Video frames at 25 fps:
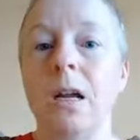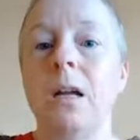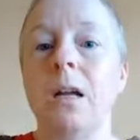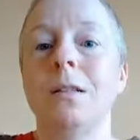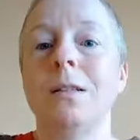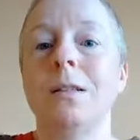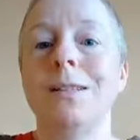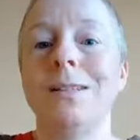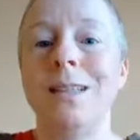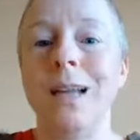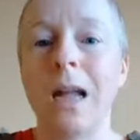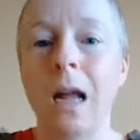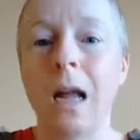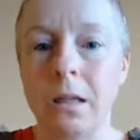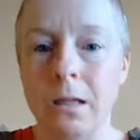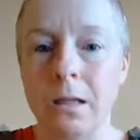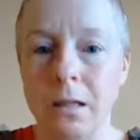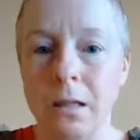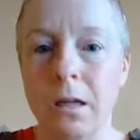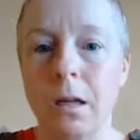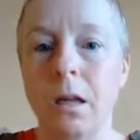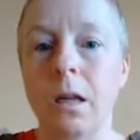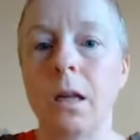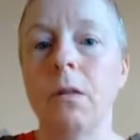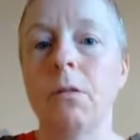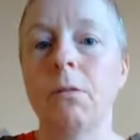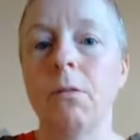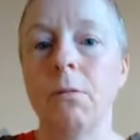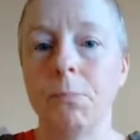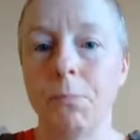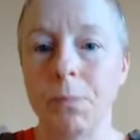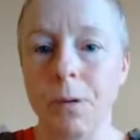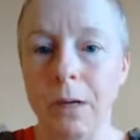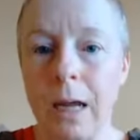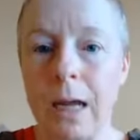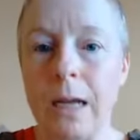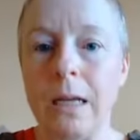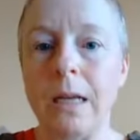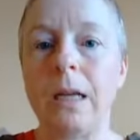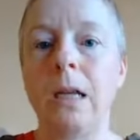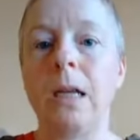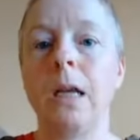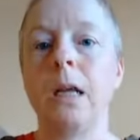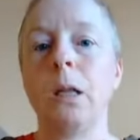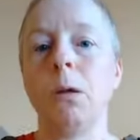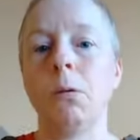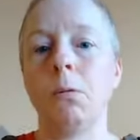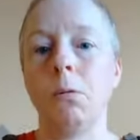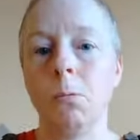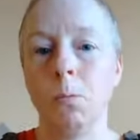to dance together and play
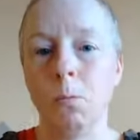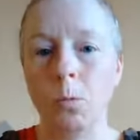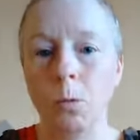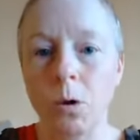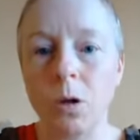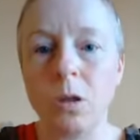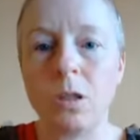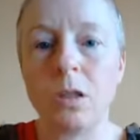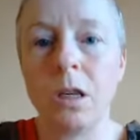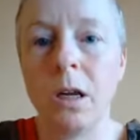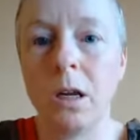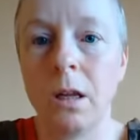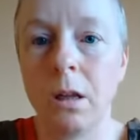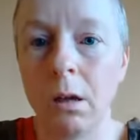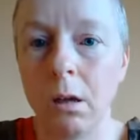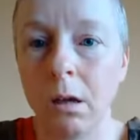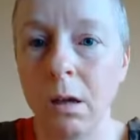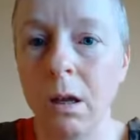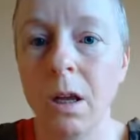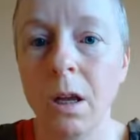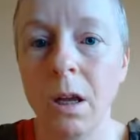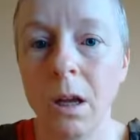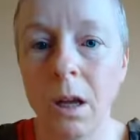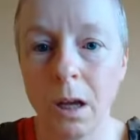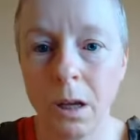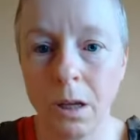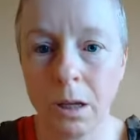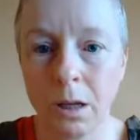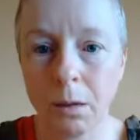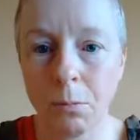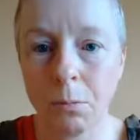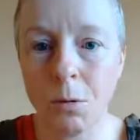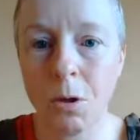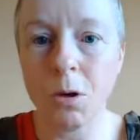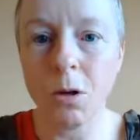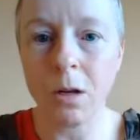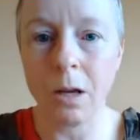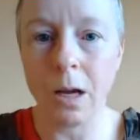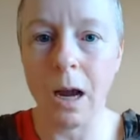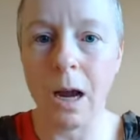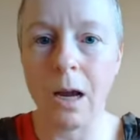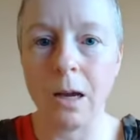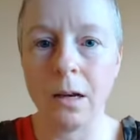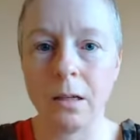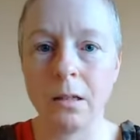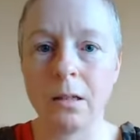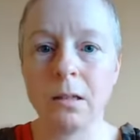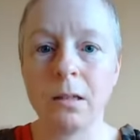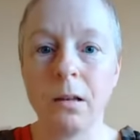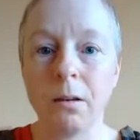together and work together and
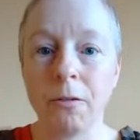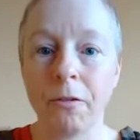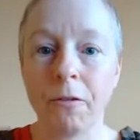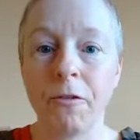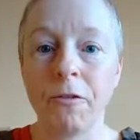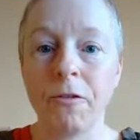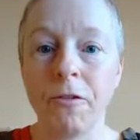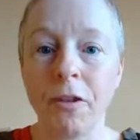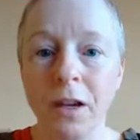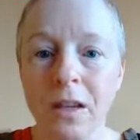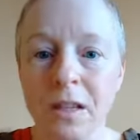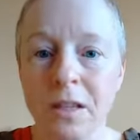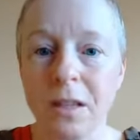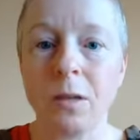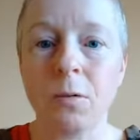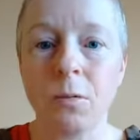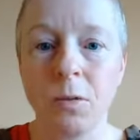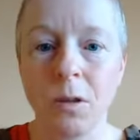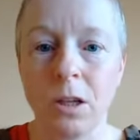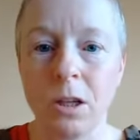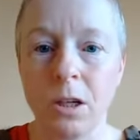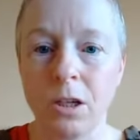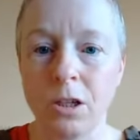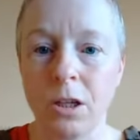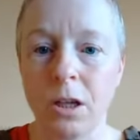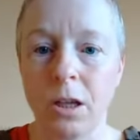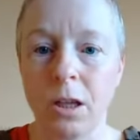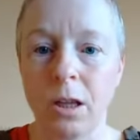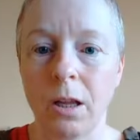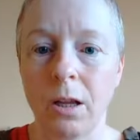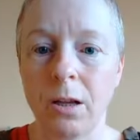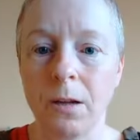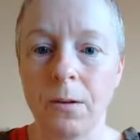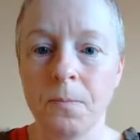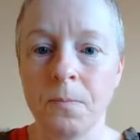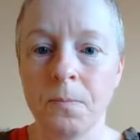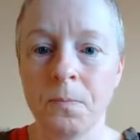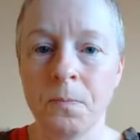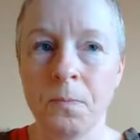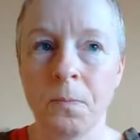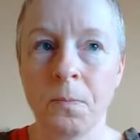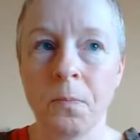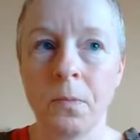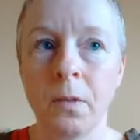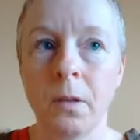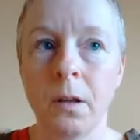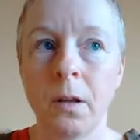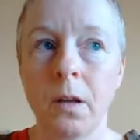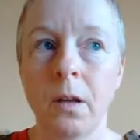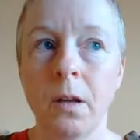communicate instead of fighting with each other,
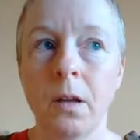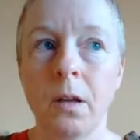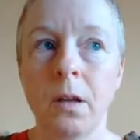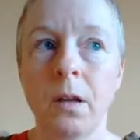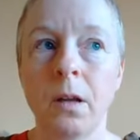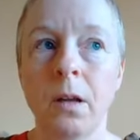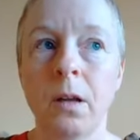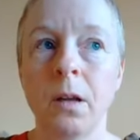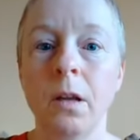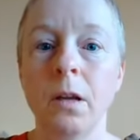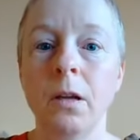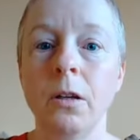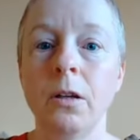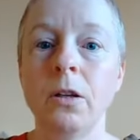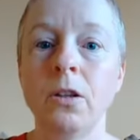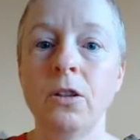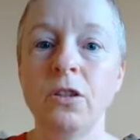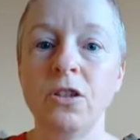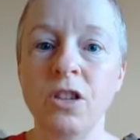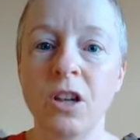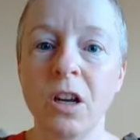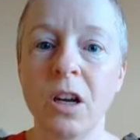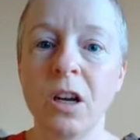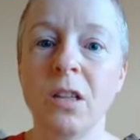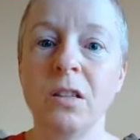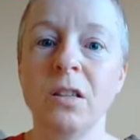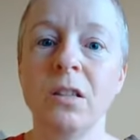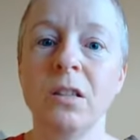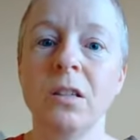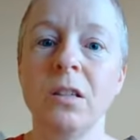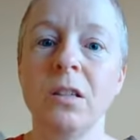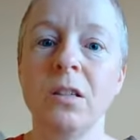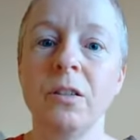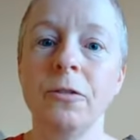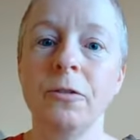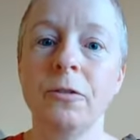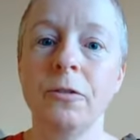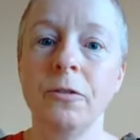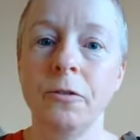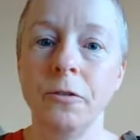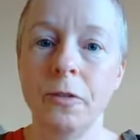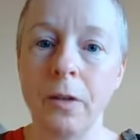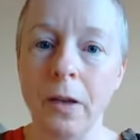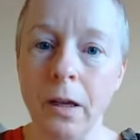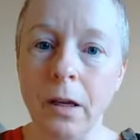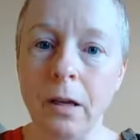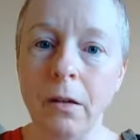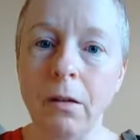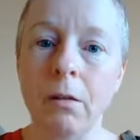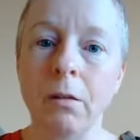you just
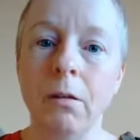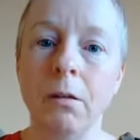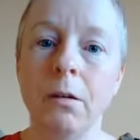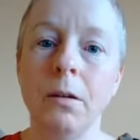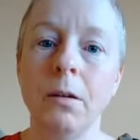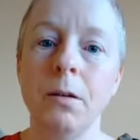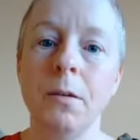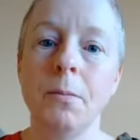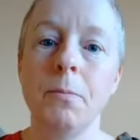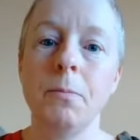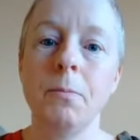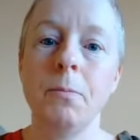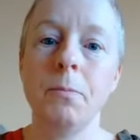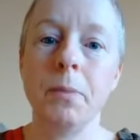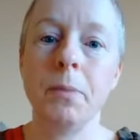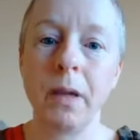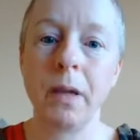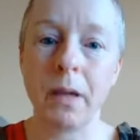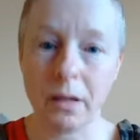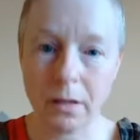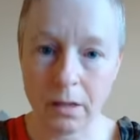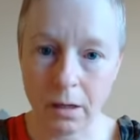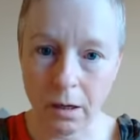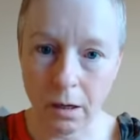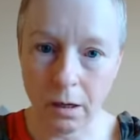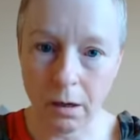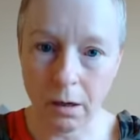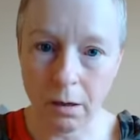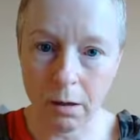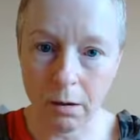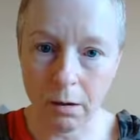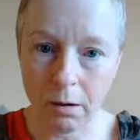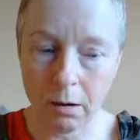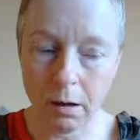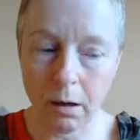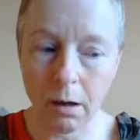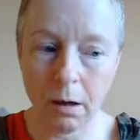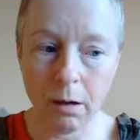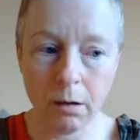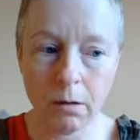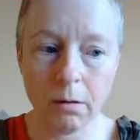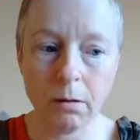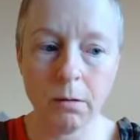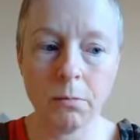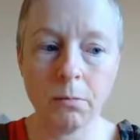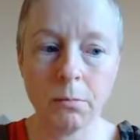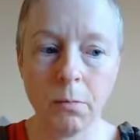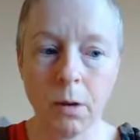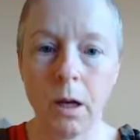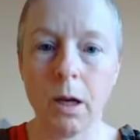feel better.
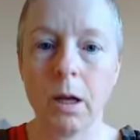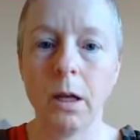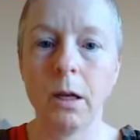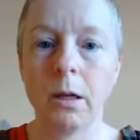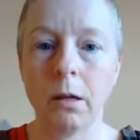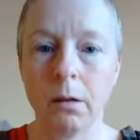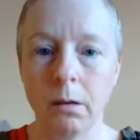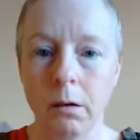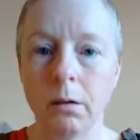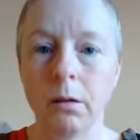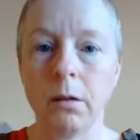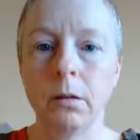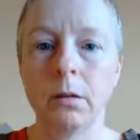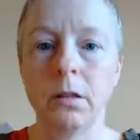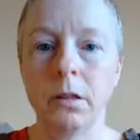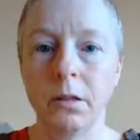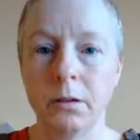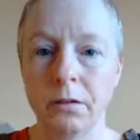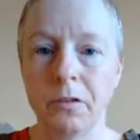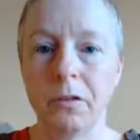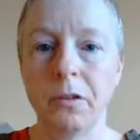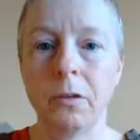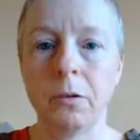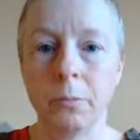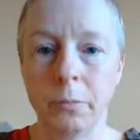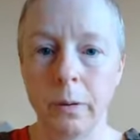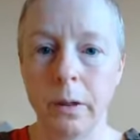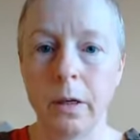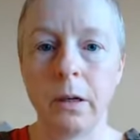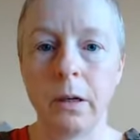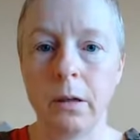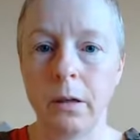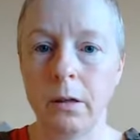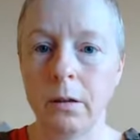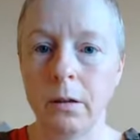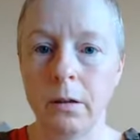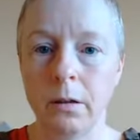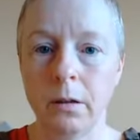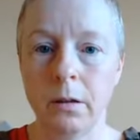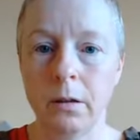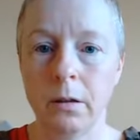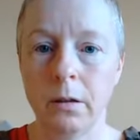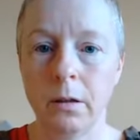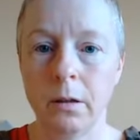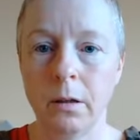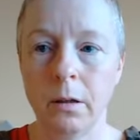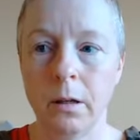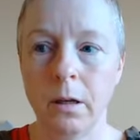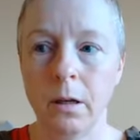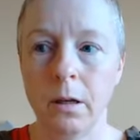Oh my God, do you feel better?
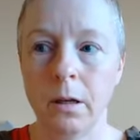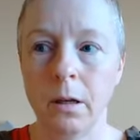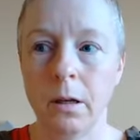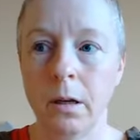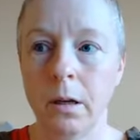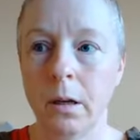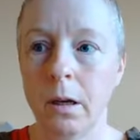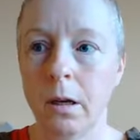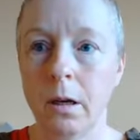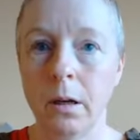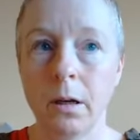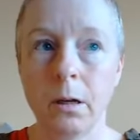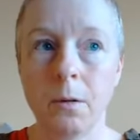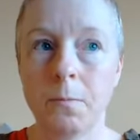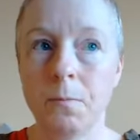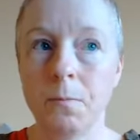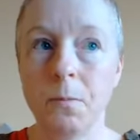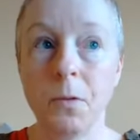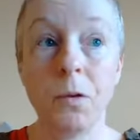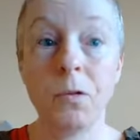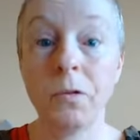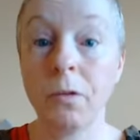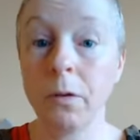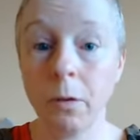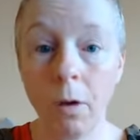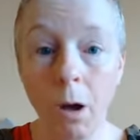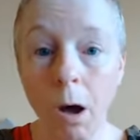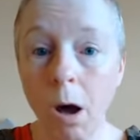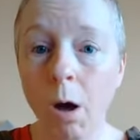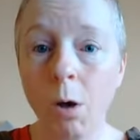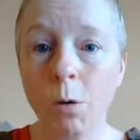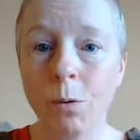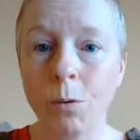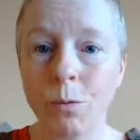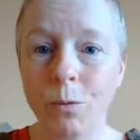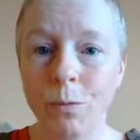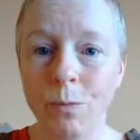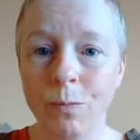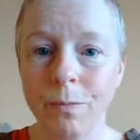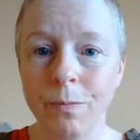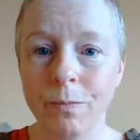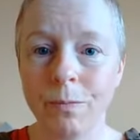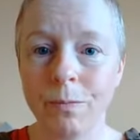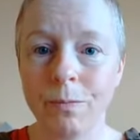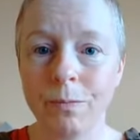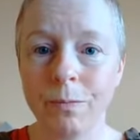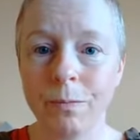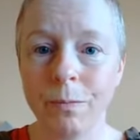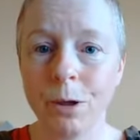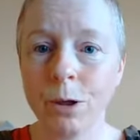You feel whole
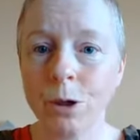because